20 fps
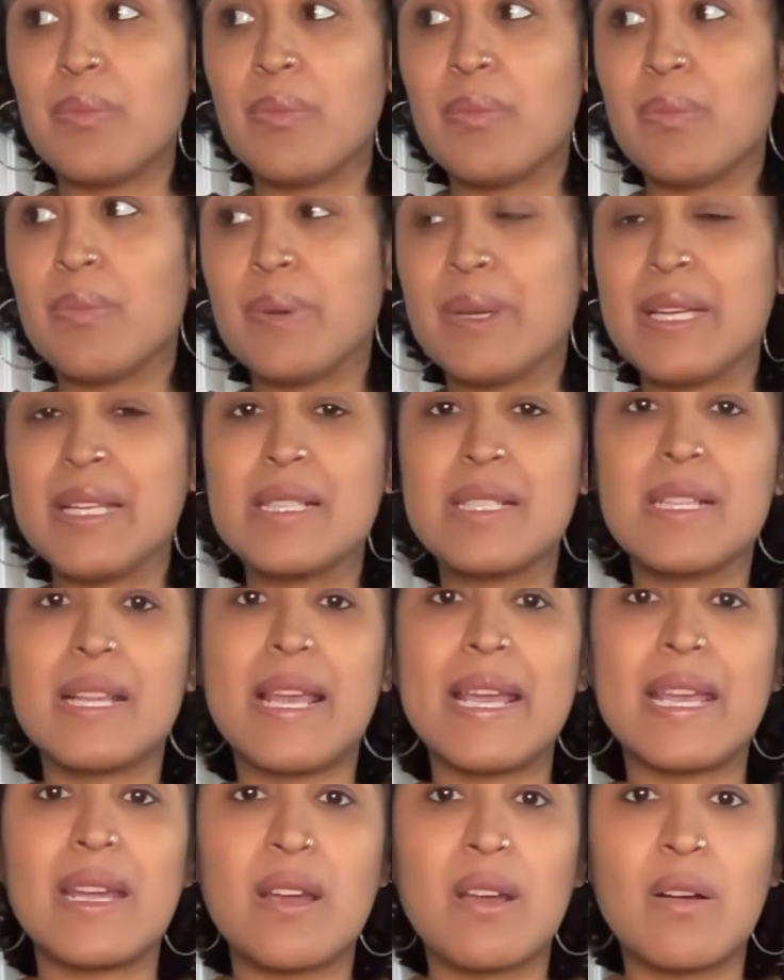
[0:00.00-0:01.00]
but it's
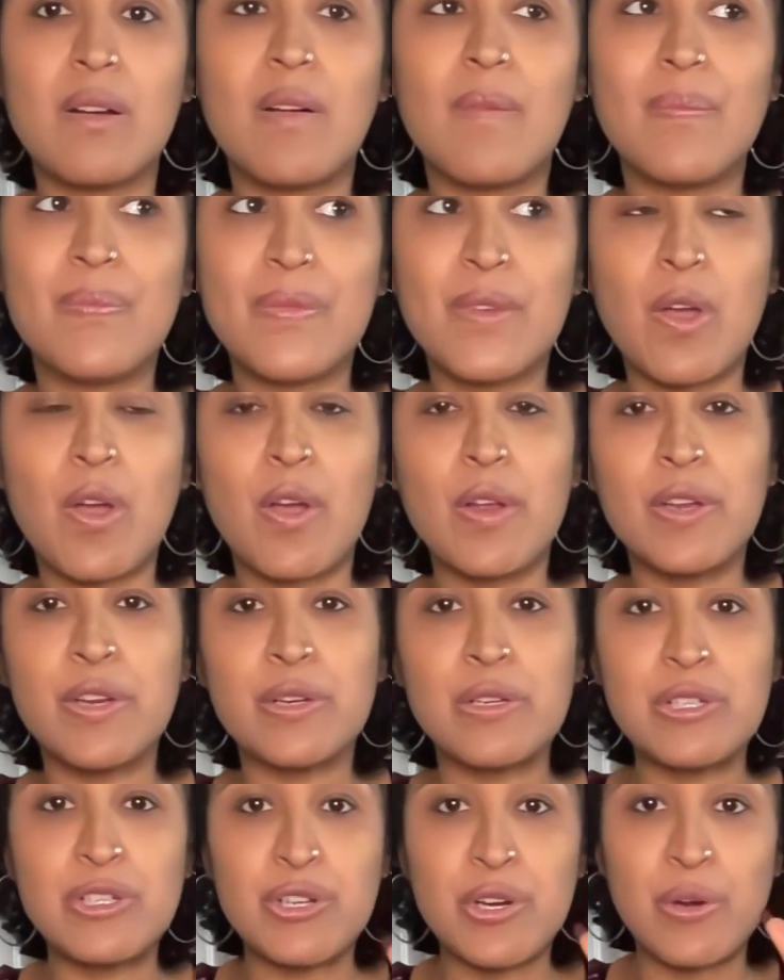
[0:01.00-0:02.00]
like on
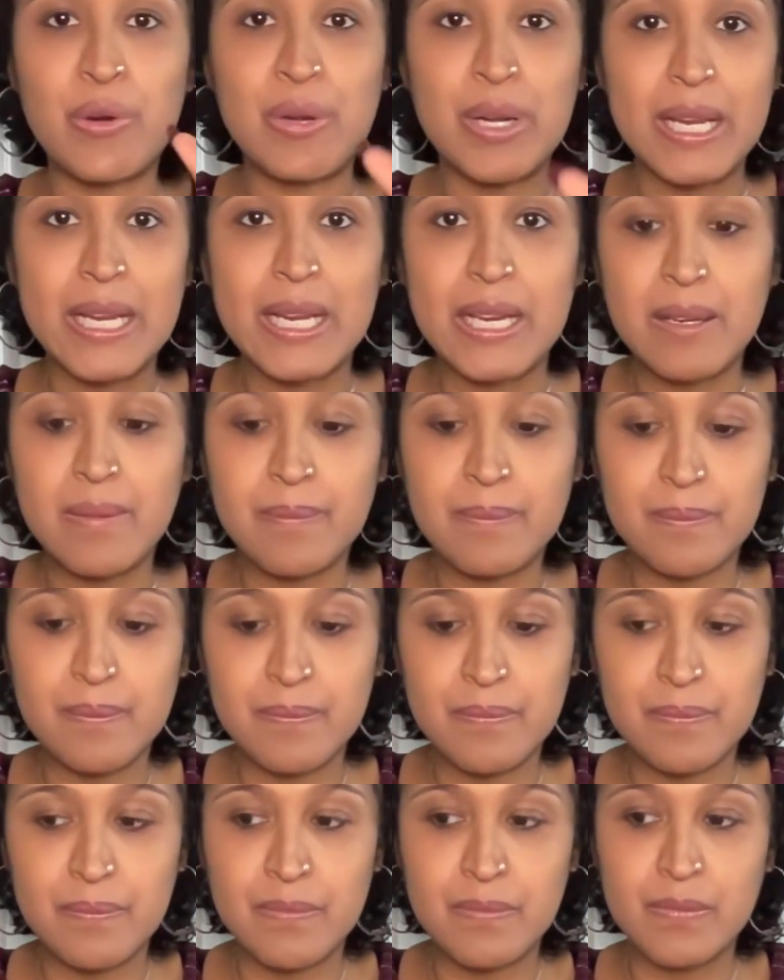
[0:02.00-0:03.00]
your journey
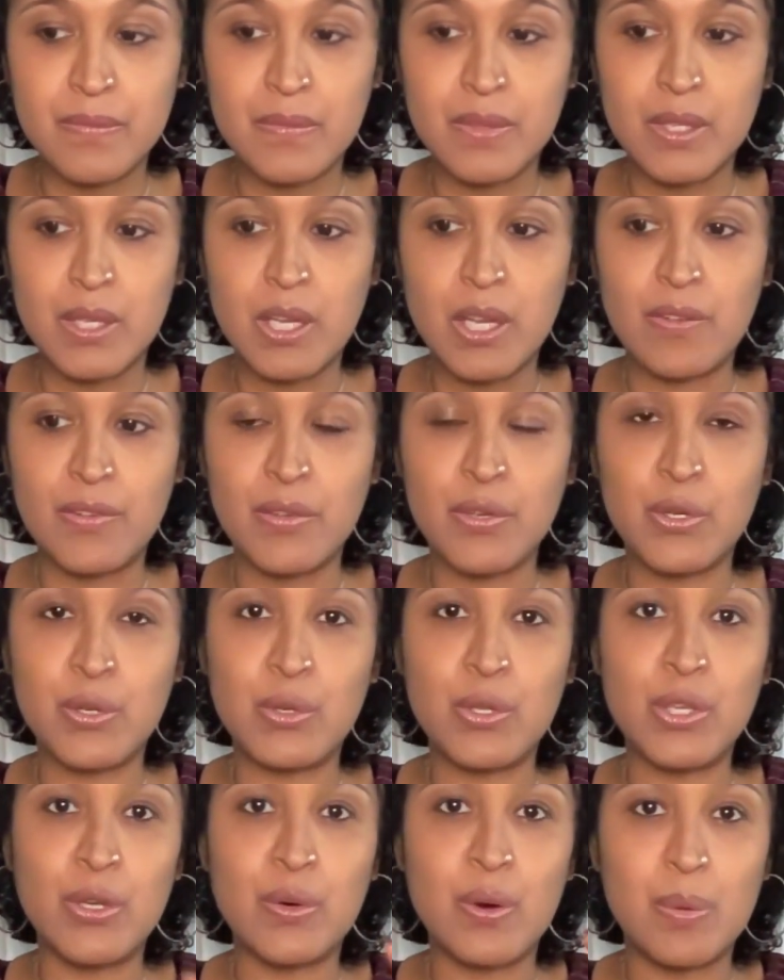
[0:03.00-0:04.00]
of who
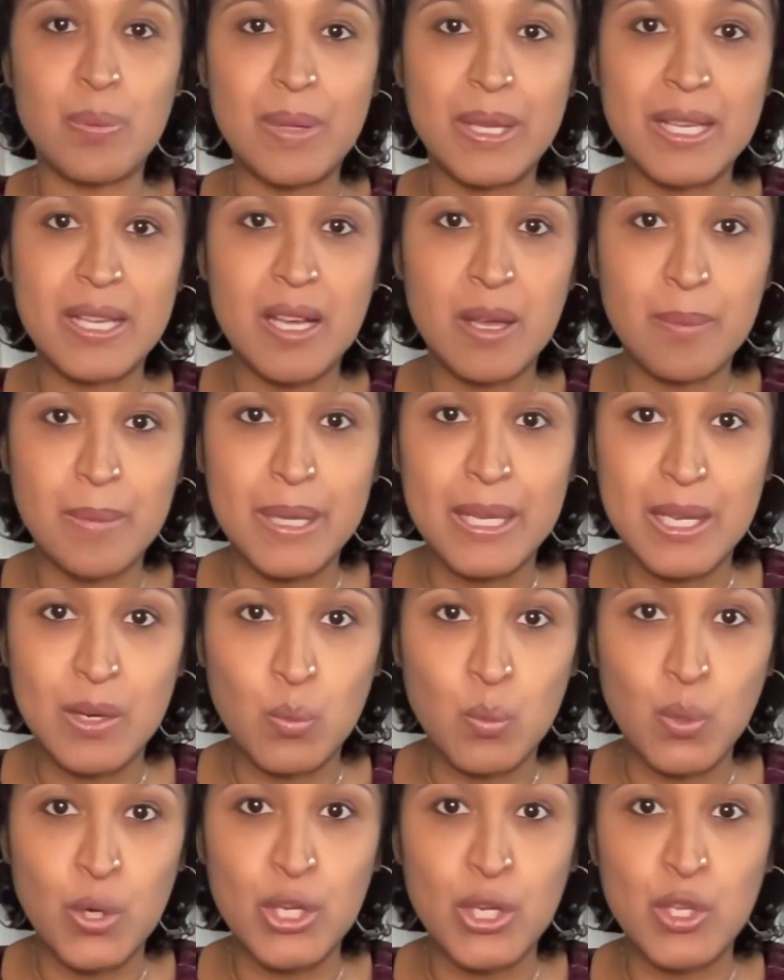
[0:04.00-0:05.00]
you are becoming
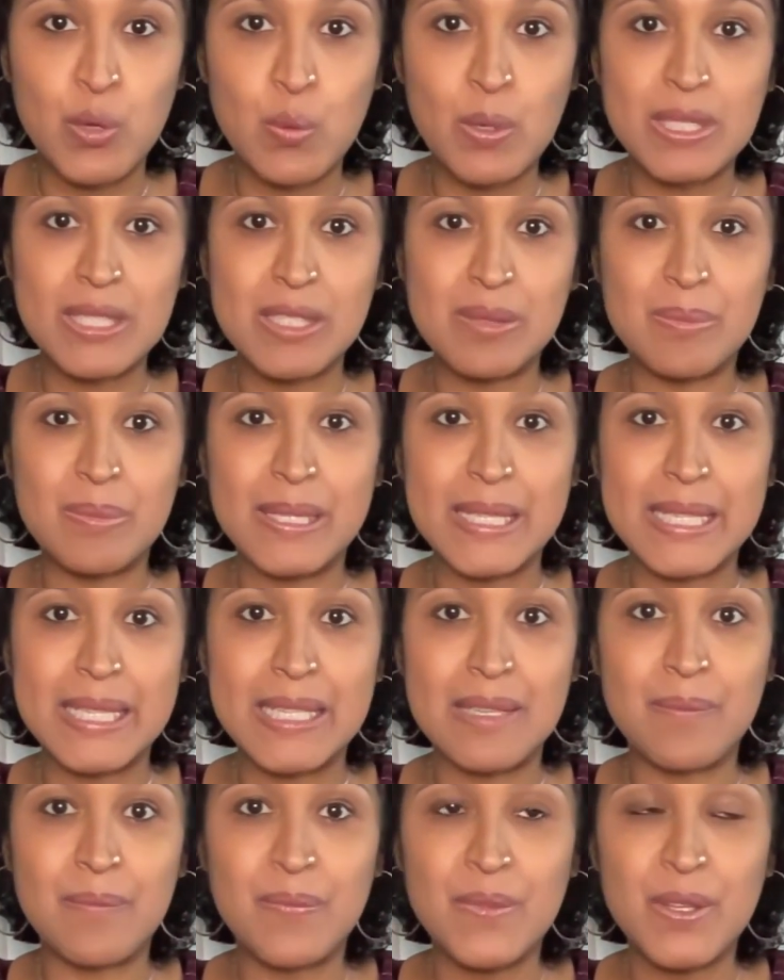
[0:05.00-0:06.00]
and where you want to
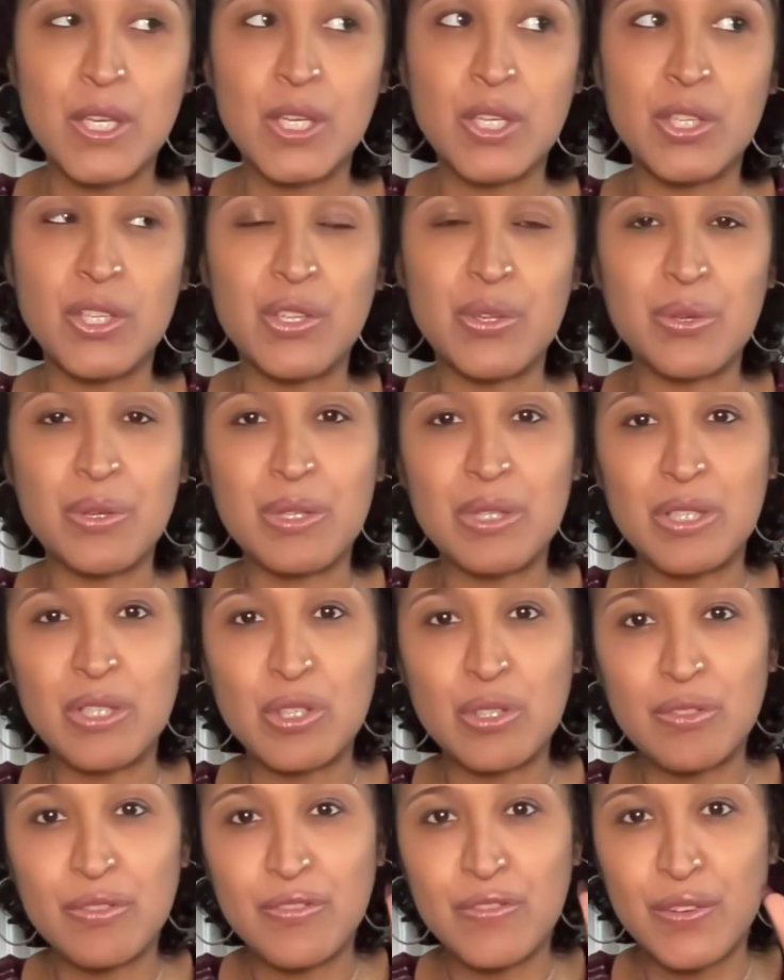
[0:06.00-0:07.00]
be, you're a
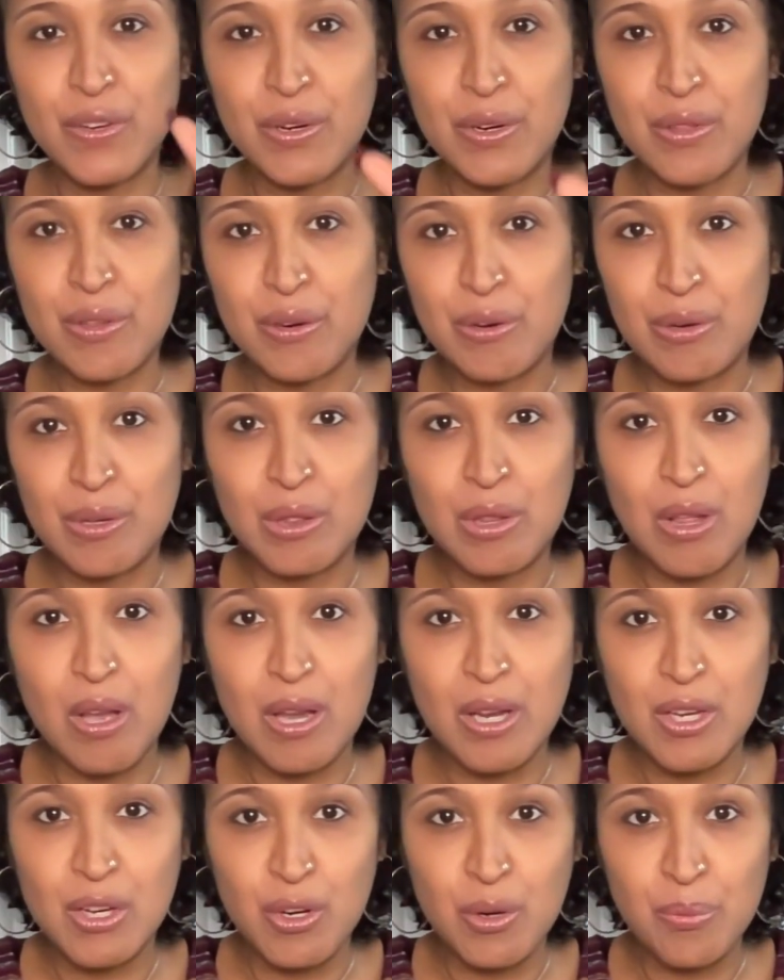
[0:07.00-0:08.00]
little further
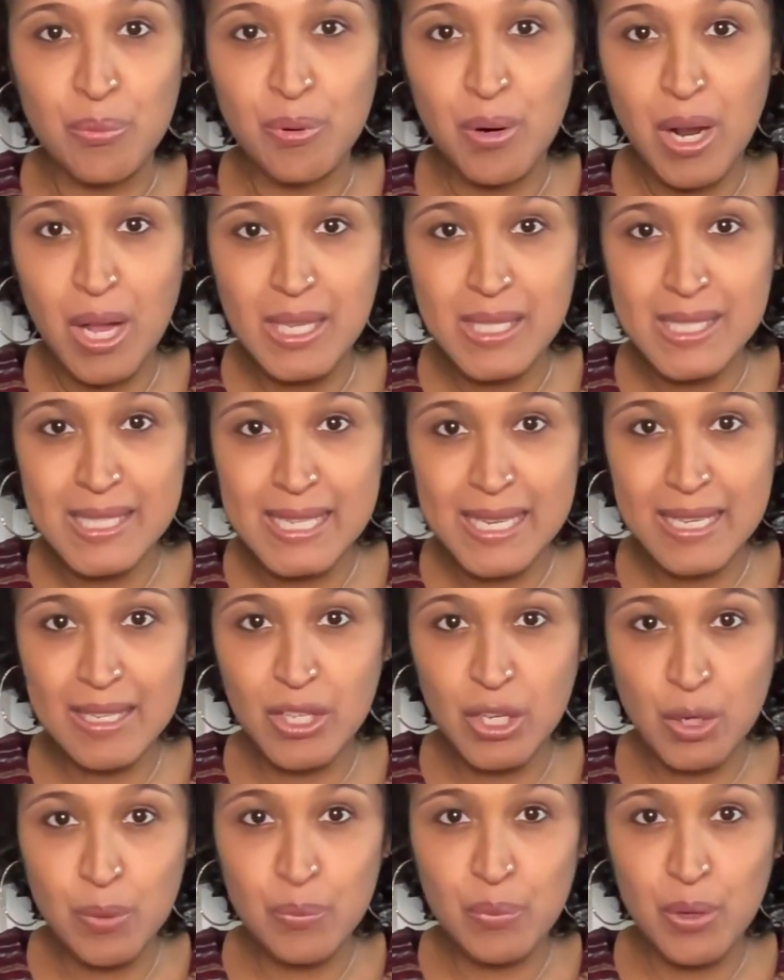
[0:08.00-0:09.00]
along your
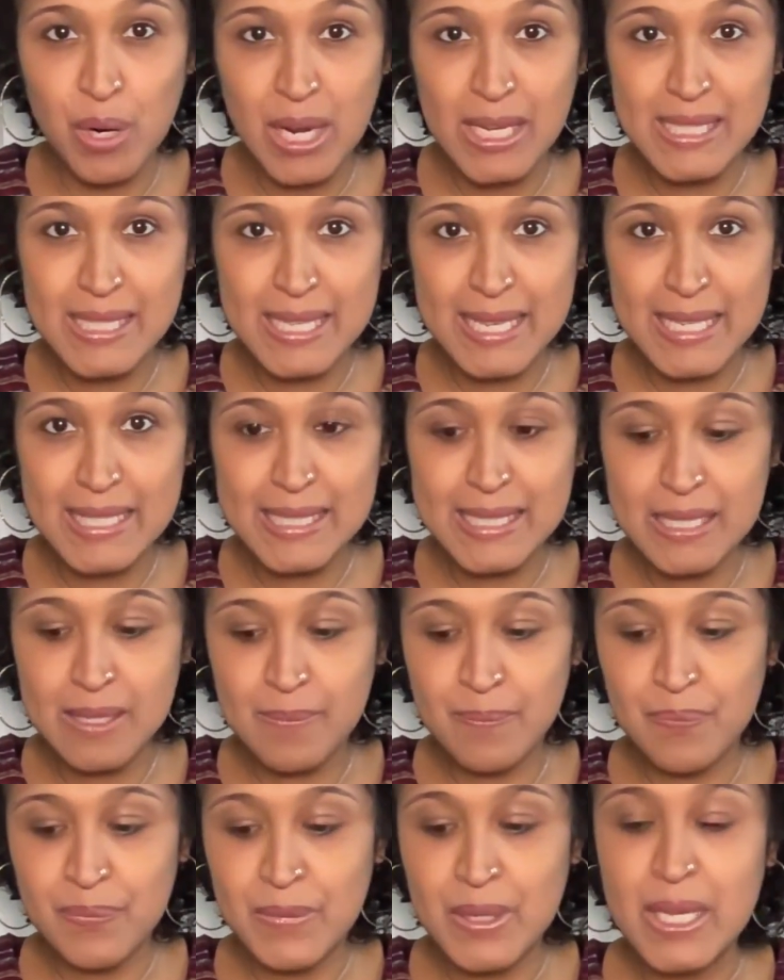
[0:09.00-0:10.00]
process
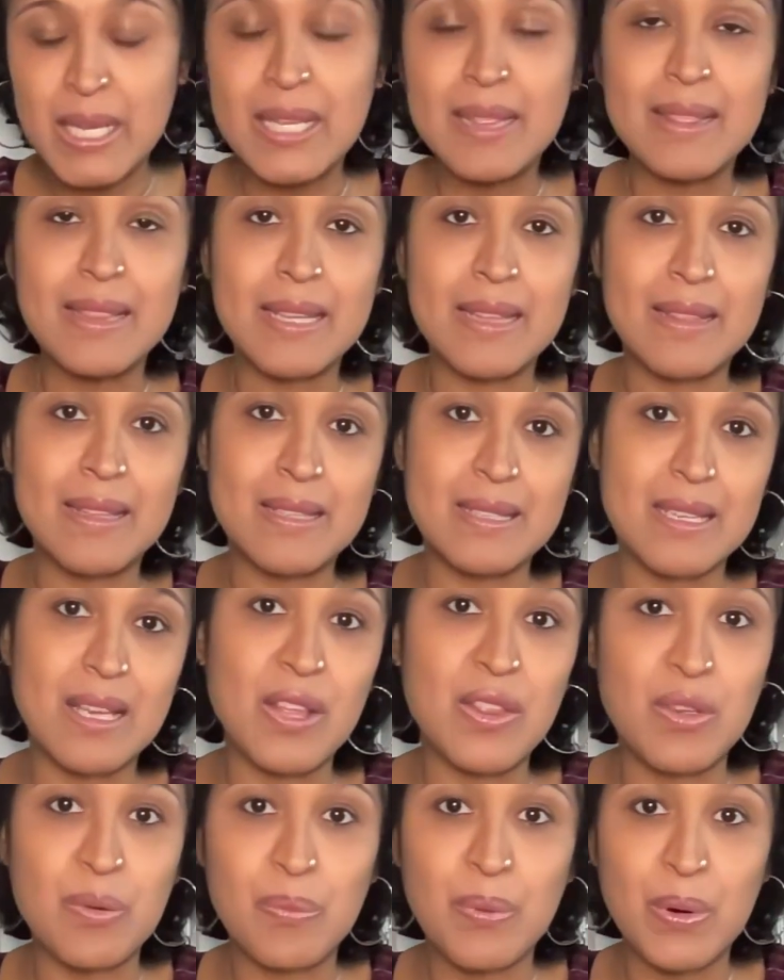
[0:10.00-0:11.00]
than this
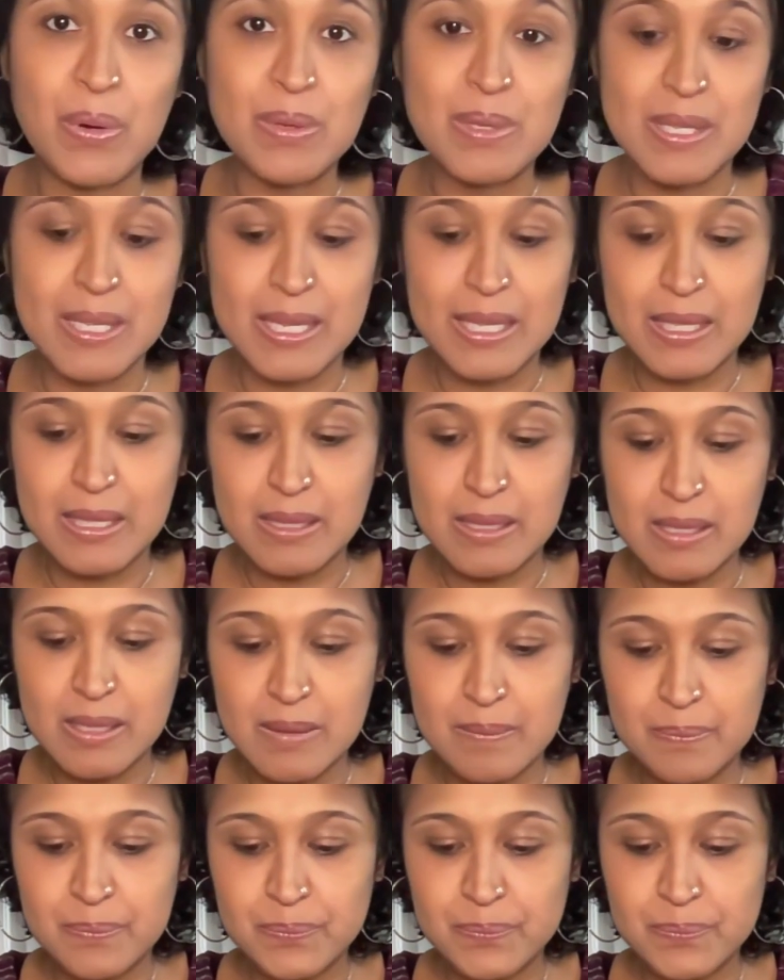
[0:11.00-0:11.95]
other person is.